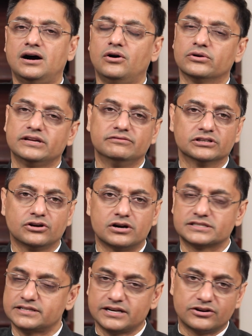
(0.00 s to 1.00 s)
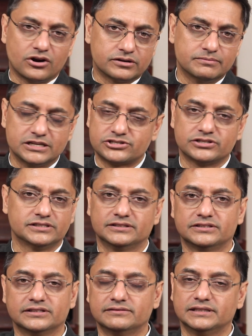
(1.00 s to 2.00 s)
or even gods that are not mentioned in
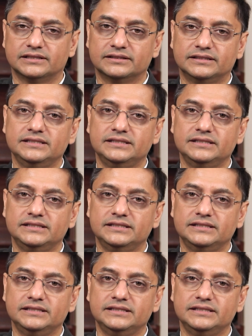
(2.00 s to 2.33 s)
the Rigveda.